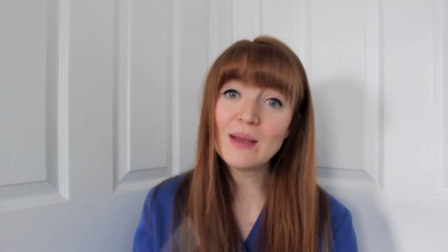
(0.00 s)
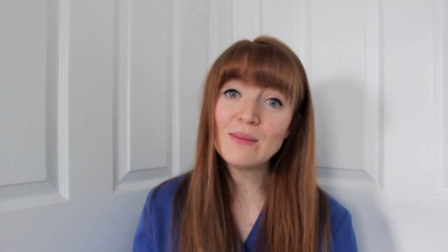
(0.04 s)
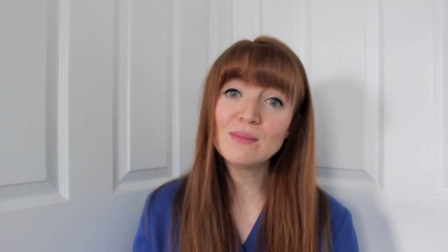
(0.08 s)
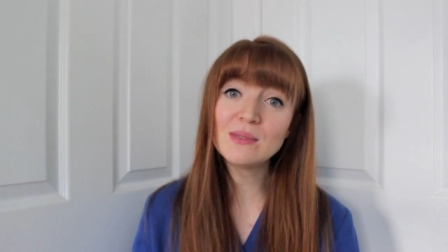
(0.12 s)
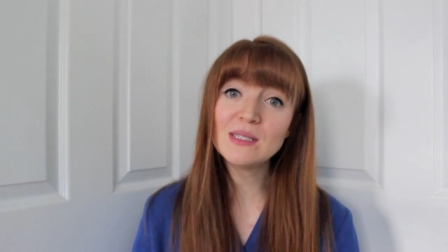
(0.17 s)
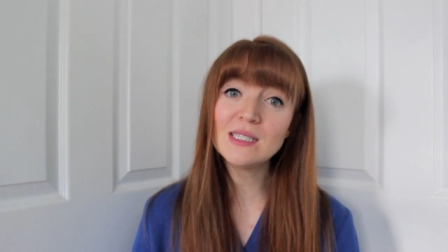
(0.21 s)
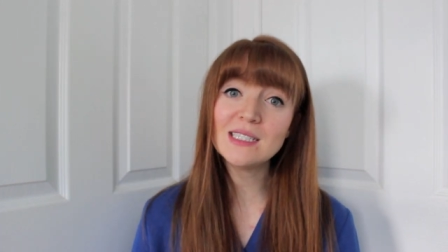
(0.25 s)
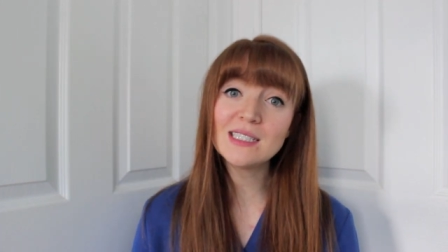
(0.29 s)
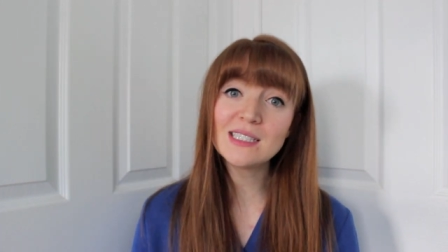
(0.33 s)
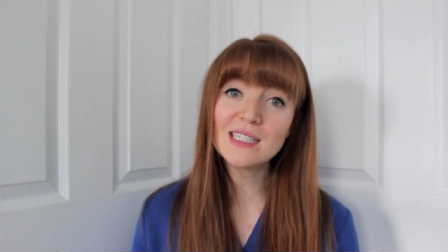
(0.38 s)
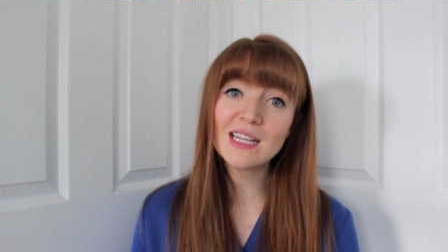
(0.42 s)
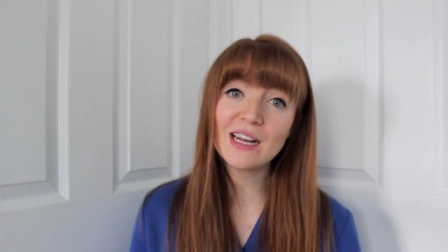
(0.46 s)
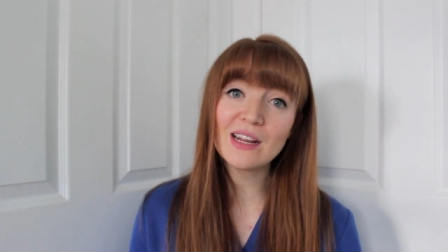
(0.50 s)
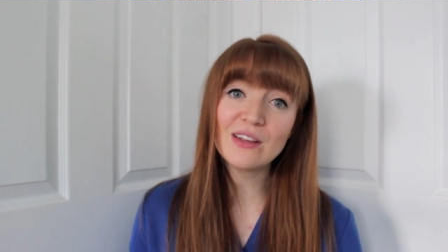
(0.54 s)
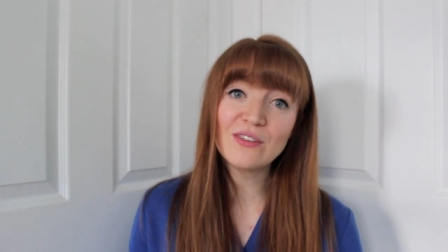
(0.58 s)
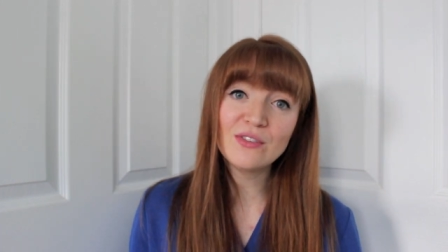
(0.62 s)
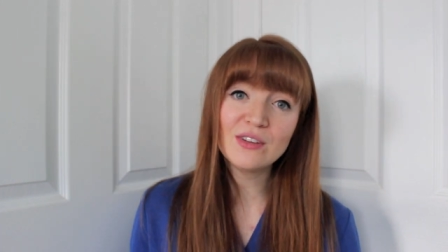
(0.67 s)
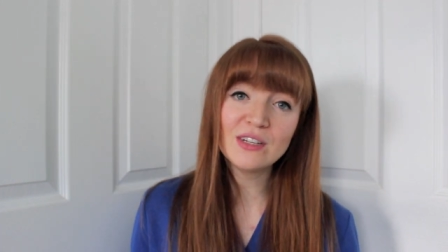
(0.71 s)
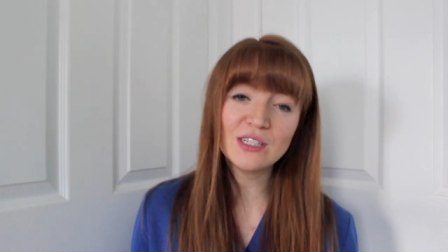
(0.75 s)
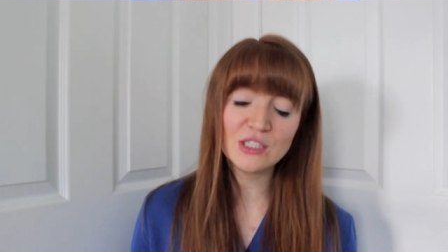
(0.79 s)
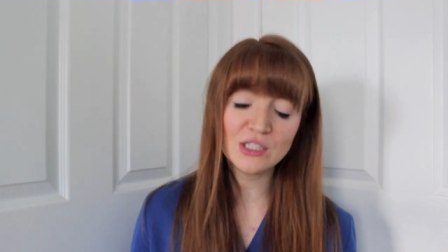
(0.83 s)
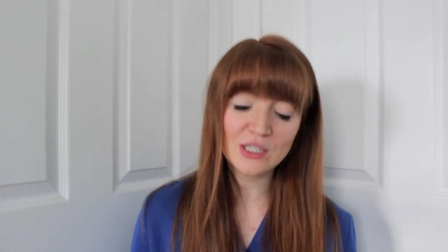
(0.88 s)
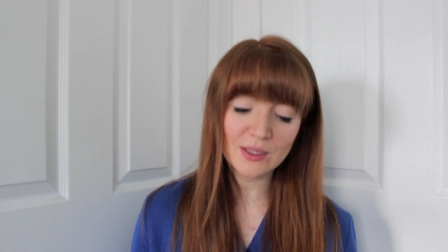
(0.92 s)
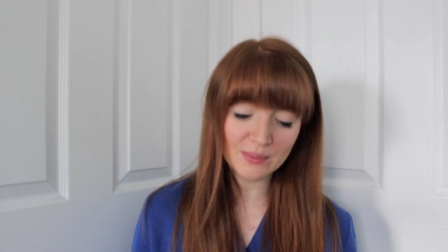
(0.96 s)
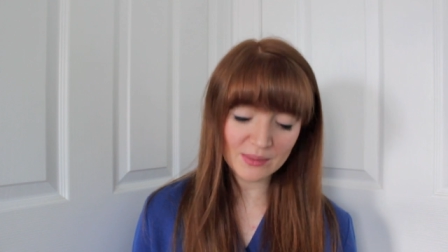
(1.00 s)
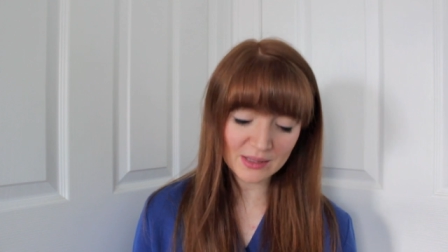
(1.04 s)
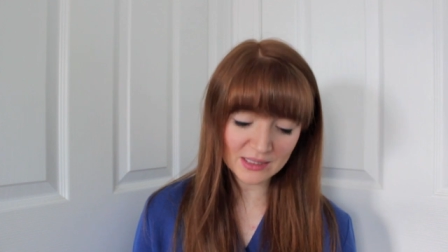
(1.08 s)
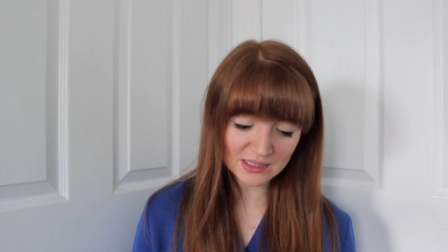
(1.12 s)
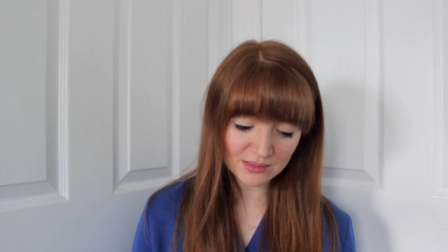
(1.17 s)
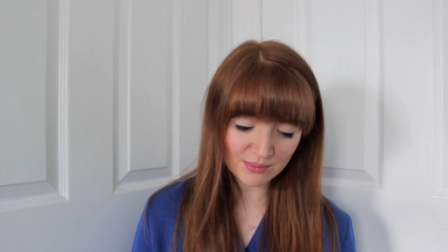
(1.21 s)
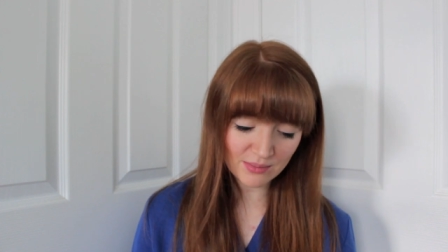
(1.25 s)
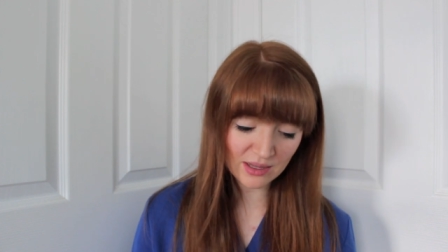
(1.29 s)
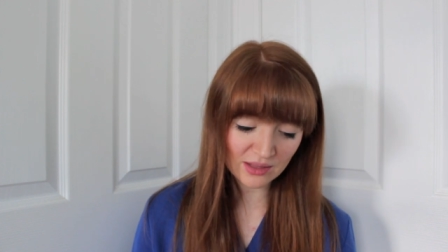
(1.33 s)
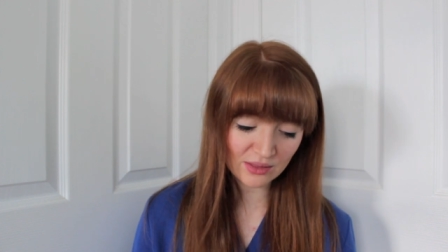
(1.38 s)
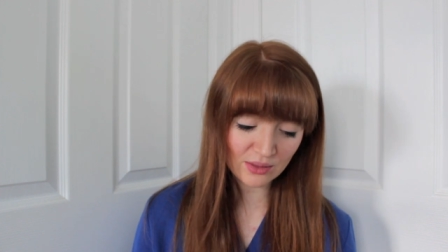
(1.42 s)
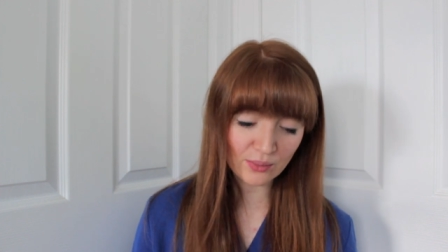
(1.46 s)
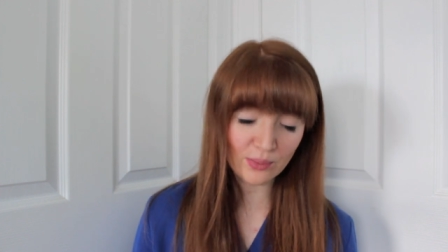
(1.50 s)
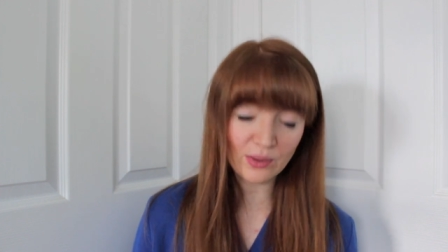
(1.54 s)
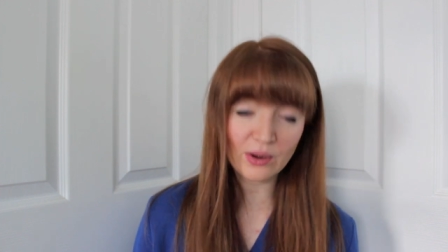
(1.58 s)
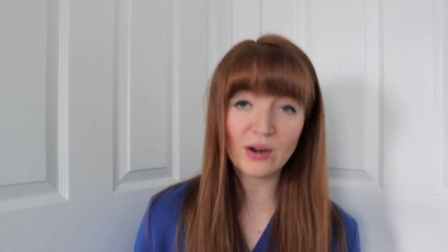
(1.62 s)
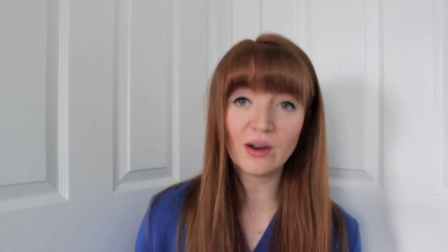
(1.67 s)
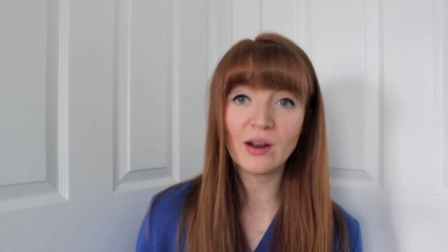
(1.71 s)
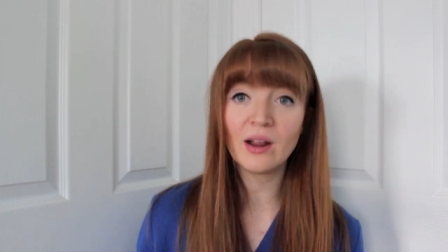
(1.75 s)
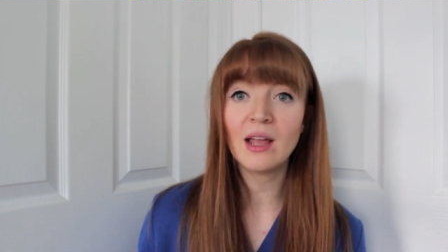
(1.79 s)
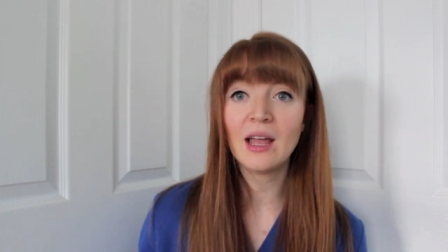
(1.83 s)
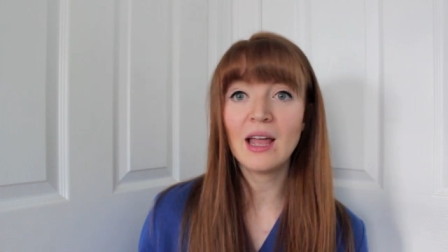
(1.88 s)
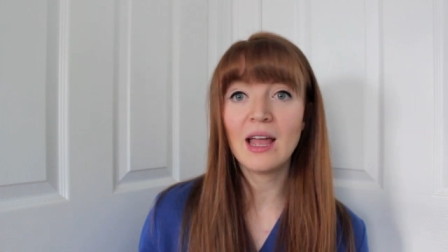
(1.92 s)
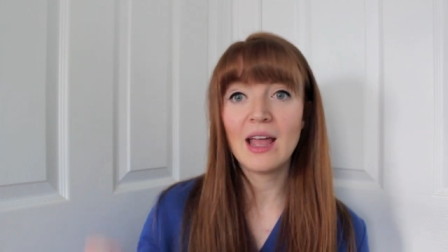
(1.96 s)
empties that I finished up this month
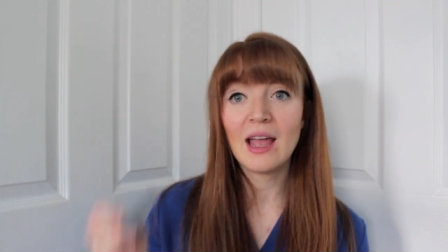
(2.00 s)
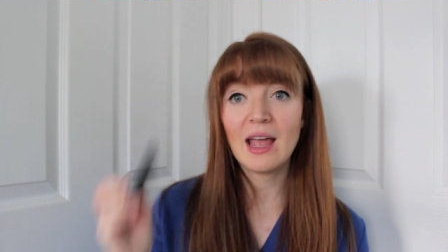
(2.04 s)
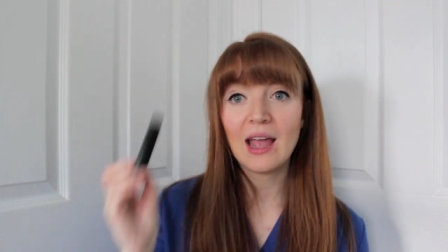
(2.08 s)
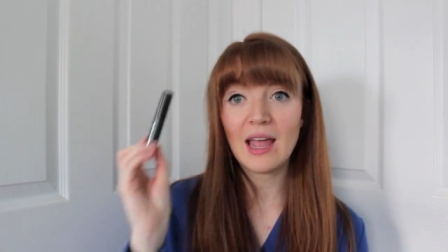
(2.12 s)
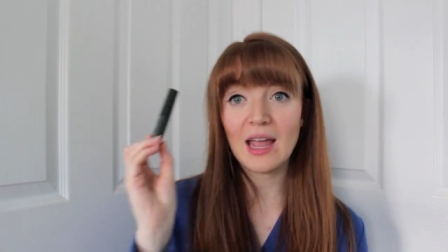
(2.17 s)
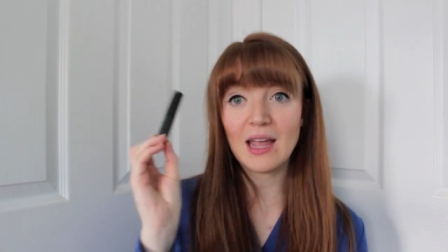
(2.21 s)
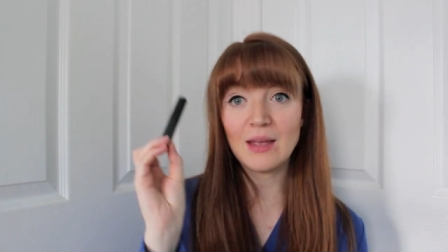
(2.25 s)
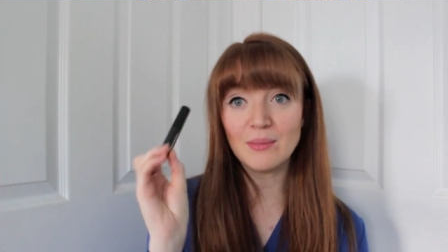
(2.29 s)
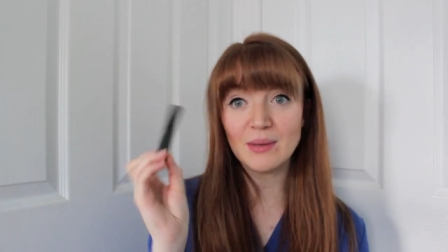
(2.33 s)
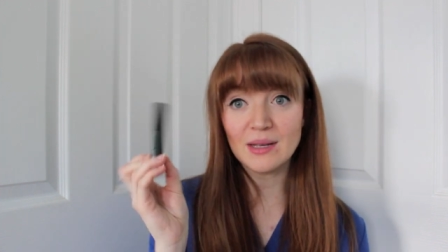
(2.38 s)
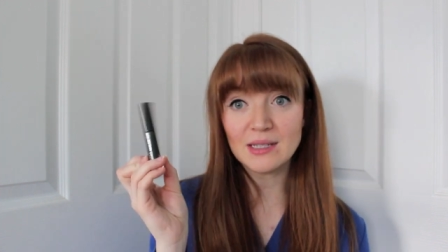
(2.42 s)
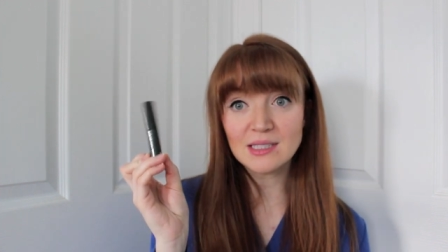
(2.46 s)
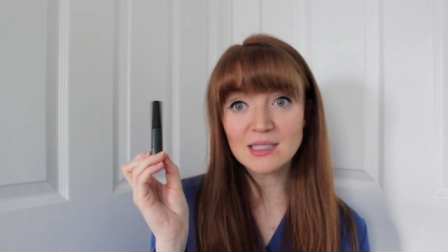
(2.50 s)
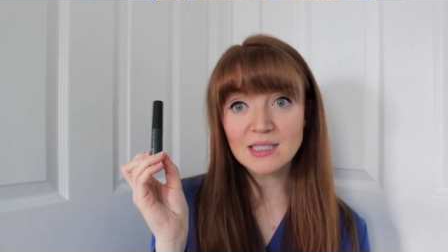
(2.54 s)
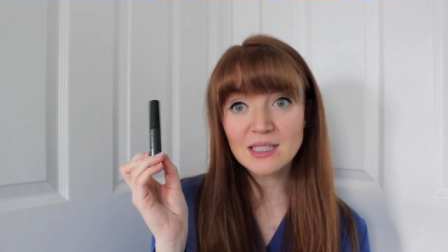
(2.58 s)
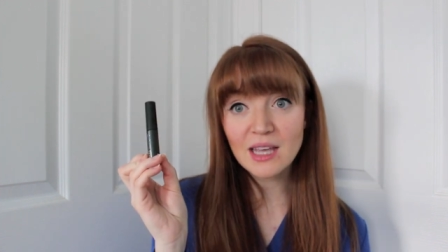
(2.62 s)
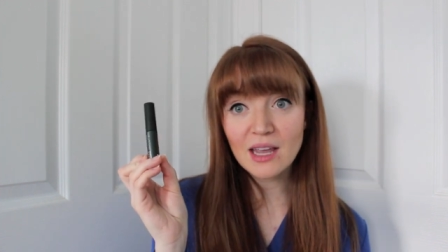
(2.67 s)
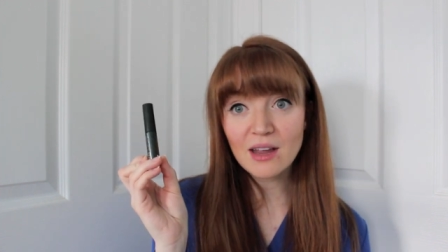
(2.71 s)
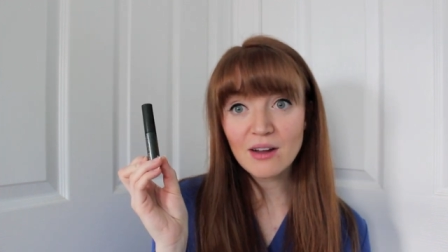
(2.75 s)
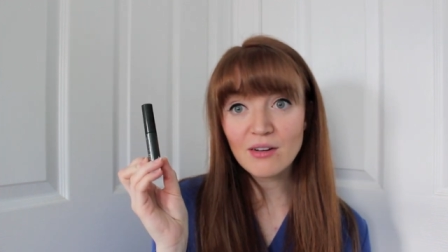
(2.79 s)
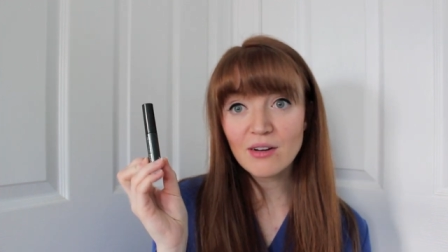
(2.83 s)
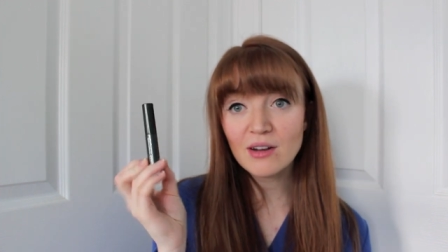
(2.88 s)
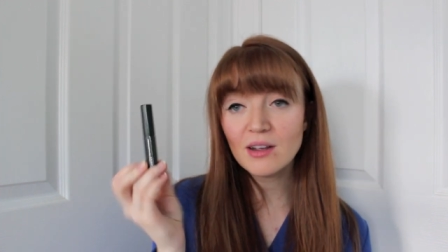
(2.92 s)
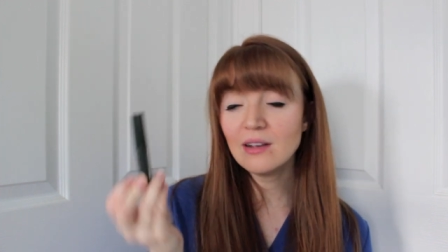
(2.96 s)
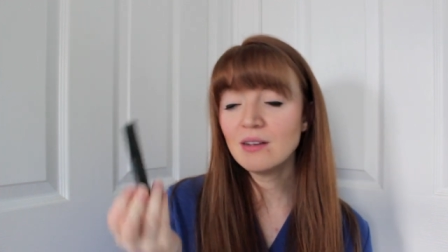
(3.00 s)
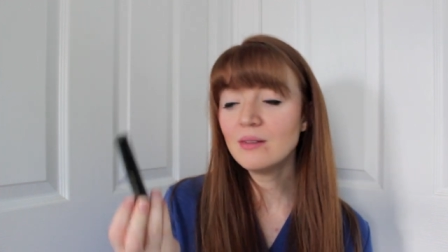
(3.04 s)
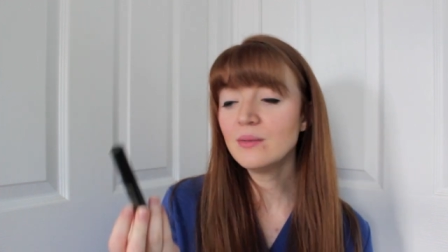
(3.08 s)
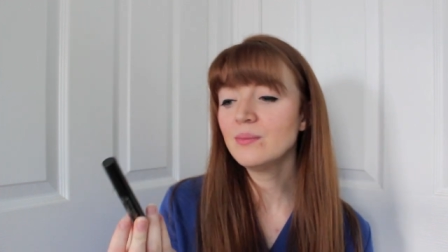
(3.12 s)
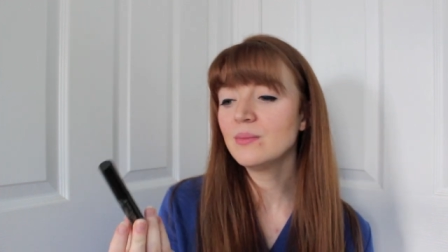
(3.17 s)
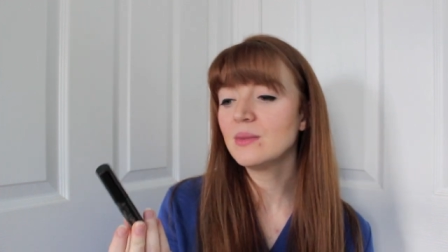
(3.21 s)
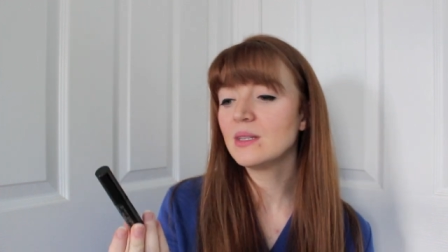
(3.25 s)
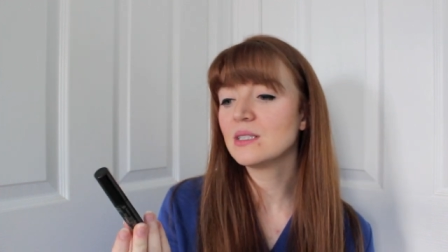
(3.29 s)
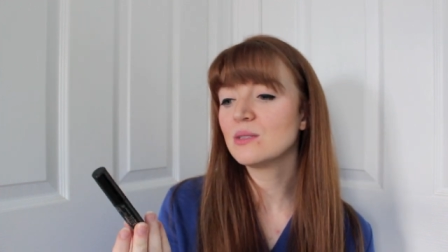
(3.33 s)
were a mascara.